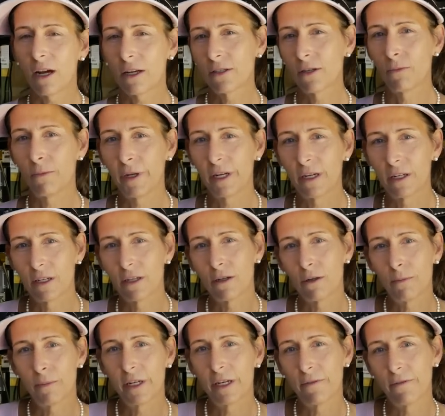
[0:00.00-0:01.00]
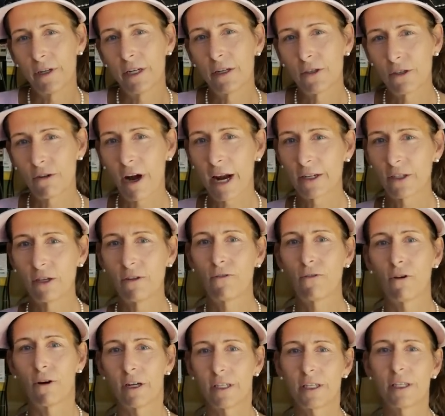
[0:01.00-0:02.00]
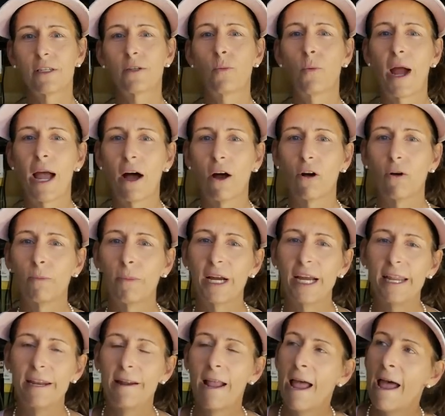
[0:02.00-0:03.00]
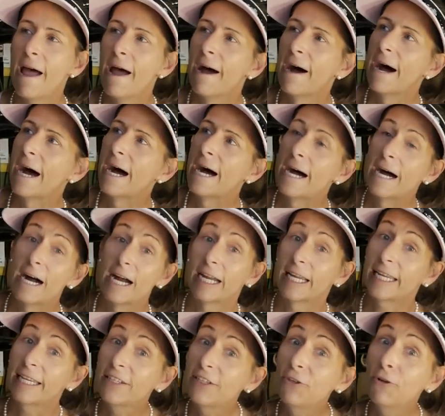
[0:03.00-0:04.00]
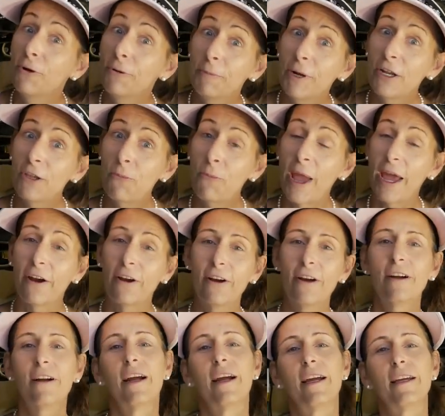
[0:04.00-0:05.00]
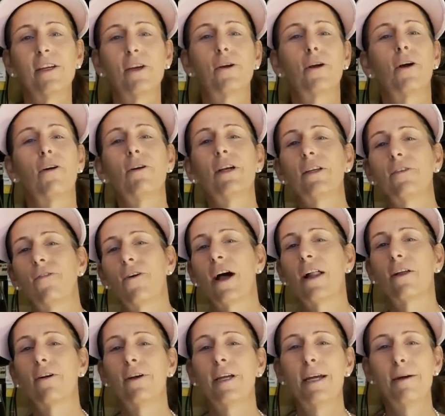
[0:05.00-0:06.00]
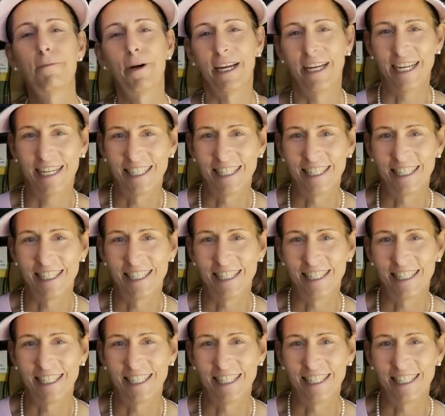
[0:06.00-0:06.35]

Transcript: also been a little bit of a distraction for us as well. But uh, he's doing much better. You can always follow him on